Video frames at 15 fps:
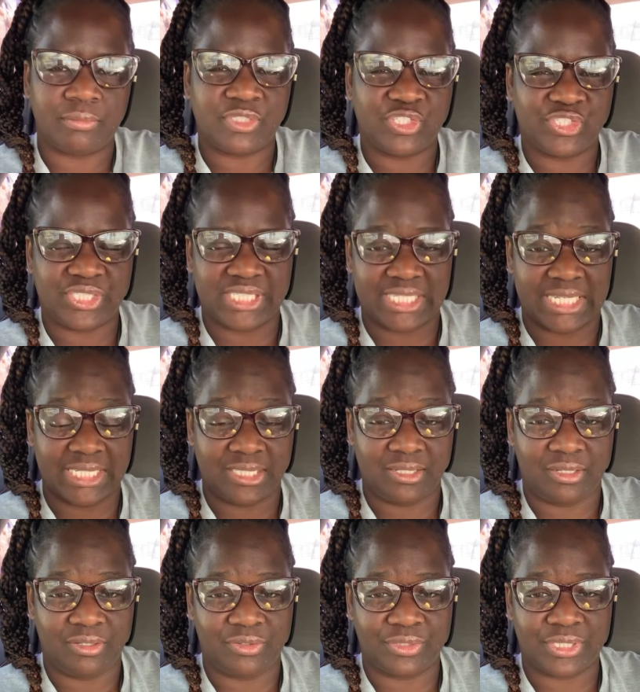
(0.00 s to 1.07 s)
just to
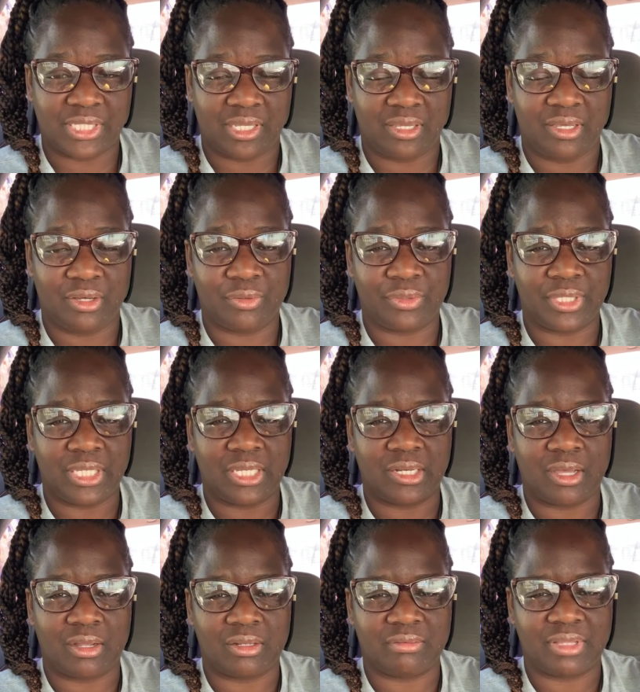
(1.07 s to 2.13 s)
continue to stay healthy
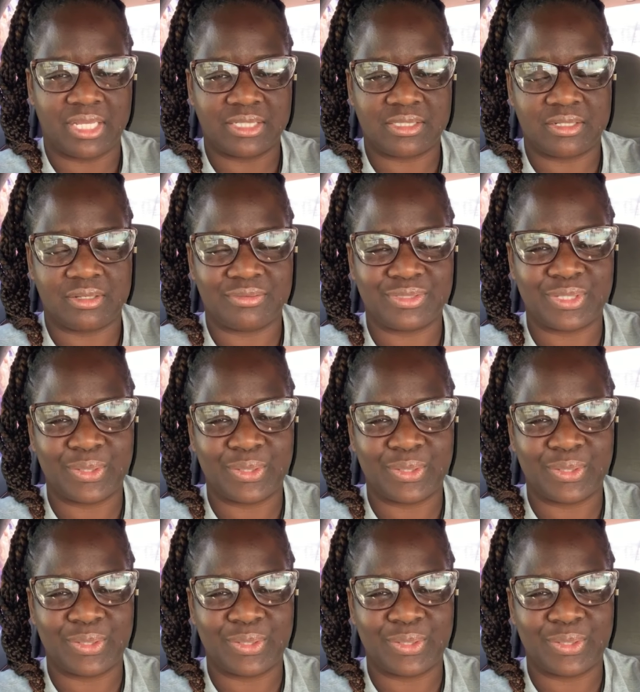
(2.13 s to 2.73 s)
and all of that stuff.